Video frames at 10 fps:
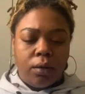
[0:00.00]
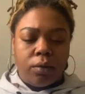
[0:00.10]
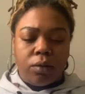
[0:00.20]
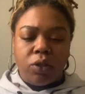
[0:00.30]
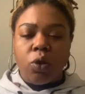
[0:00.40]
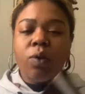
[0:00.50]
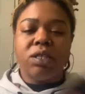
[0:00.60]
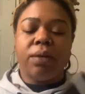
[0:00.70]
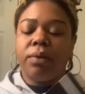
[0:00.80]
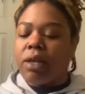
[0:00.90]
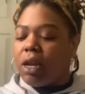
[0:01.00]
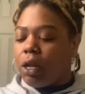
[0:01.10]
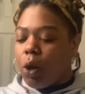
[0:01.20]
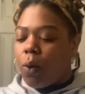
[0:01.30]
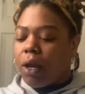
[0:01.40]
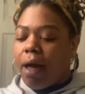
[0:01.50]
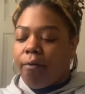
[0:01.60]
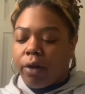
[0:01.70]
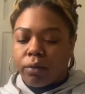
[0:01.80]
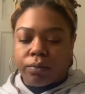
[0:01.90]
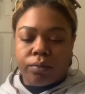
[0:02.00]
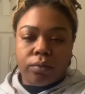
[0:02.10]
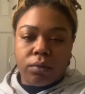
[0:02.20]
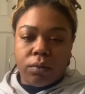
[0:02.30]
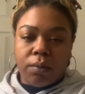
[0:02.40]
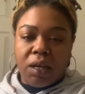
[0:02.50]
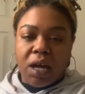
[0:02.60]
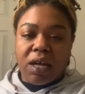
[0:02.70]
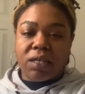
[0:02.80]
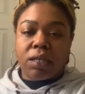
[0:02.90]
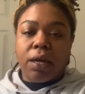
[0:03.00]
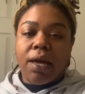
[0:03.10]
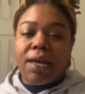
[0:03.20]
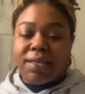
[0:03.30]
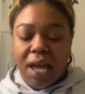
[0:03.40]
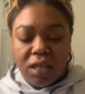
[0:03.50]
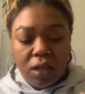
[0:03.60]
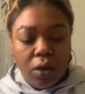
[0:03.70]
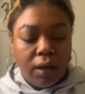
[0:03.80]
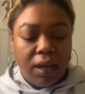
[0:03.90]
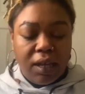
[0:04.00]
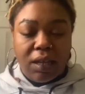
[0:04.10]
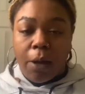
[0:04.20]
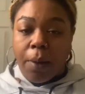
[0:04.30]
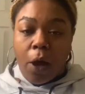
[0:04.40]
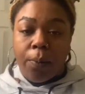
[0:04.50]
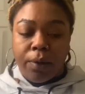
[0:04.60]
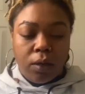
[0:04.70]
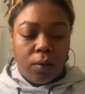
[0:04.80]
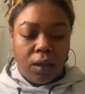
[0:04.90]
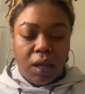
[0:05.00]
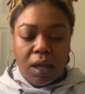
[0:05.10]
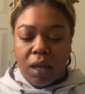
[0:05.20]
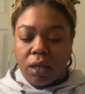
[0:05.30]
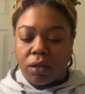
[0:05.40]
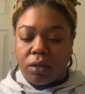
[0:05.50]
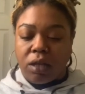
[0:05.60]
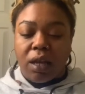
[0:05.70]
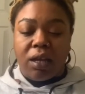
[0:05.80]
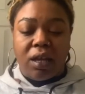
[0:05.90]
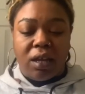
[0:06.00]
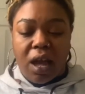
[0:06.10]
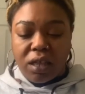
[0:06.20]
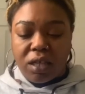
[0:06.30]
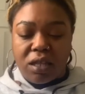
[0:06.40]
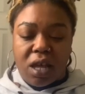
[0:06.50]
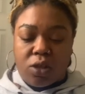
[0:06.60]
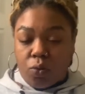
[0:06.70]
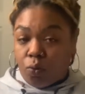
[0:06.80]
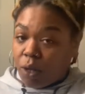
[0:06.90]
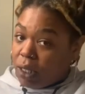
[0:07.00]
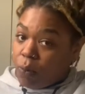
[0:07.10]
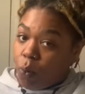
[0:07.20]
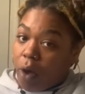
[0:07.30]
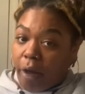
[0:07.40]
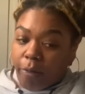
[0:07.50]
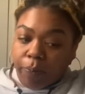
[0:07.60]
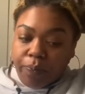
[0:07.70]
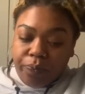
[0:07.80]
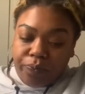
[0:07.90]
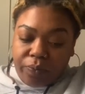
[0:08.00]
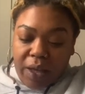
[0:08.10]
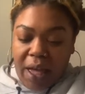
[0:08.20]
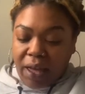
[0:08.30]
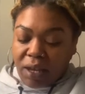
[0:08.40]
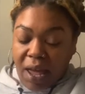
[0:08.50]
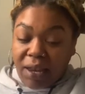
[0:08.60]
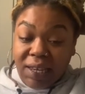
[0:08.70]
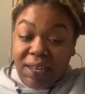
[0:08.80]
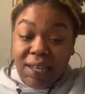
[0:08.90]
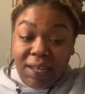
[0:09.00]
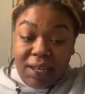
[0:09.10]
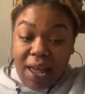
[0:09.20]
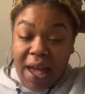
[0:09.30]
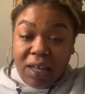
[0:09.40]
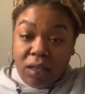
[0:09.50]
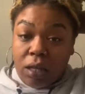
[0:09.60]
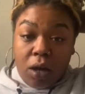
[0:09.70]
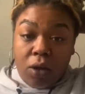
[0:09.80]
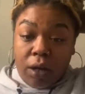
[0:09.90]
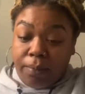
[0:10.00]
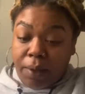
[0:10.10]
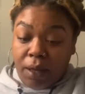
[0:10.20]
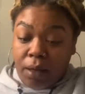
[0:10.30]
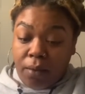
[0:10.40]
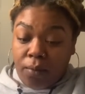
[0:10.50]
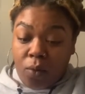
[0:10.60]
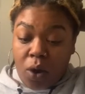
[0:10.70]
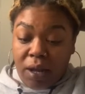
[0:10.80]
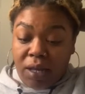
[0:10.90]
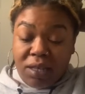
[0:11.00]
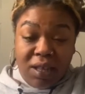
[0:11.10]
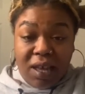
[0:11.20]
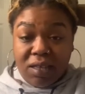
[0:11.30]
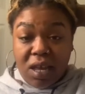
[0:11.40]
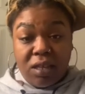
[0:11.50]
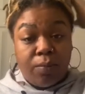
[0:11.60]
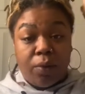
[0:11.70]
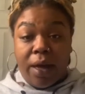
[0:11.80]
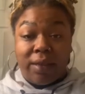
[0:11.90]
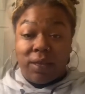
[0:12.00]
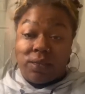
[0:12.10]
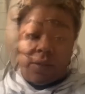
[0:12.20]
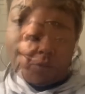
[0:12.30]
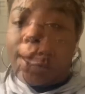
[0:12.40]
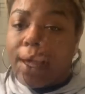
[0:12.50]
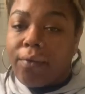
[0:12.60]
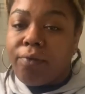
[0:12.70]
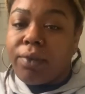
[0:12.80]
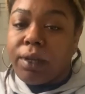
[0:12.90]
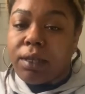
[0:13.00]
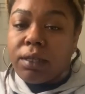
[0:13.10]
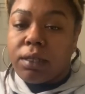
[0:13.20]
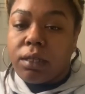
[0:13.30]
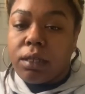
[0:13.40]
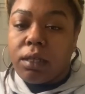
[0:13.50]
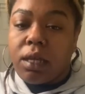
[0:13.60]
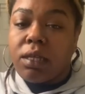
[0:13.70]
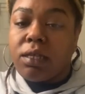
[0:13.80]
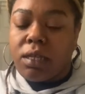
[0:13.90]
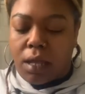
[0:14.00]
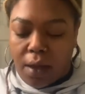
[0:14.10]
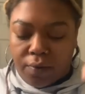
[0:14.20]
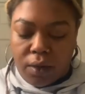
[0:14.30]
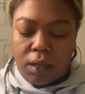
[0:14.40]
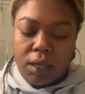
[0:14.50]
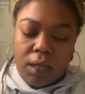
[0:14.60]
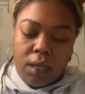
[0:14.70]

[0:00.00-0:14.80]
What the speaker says: doing something at a lower level, because it's actually going to end up helping you in the end. The connections that you really want and need actually are going to be more easily accessible at that time. Confidence is definitely